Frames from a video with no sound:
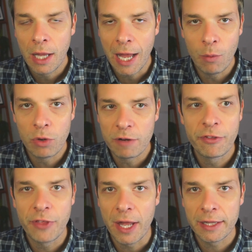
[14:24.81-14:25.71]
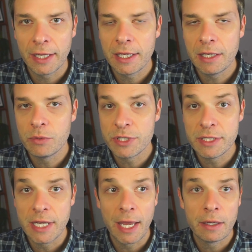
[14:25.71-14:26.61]
I would have thought that he was
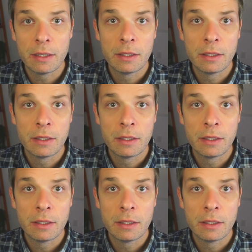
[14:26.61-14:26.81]
dead.